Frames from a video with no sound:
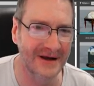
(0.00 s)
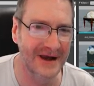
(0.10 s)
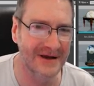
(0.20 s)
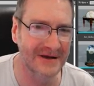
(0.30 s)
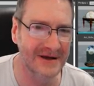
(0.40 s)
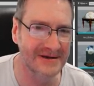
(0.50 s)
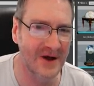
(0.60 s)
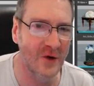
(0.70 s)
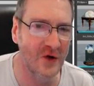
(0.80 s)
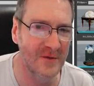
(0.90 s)
And again,
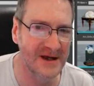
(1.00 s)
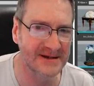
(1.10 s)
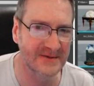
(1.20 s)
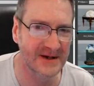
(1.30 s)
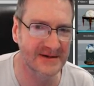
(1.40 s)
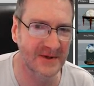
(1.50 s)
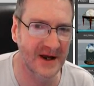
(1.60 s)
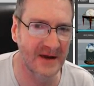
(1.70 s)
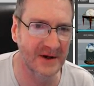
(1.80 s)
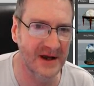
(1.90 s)
this almost fits,
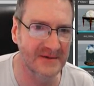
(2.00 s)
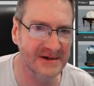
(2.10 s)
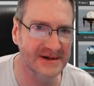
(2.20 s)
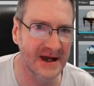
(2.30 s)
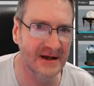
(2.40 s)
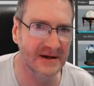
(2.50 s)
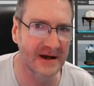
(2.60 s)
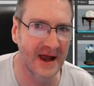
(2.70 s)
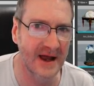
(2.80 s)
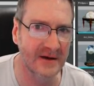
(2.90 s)
but I am going to have to scale
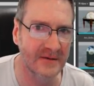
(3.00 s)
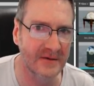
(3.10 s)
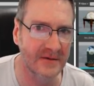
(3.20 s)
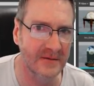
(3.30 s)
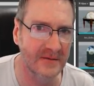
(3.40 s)
it out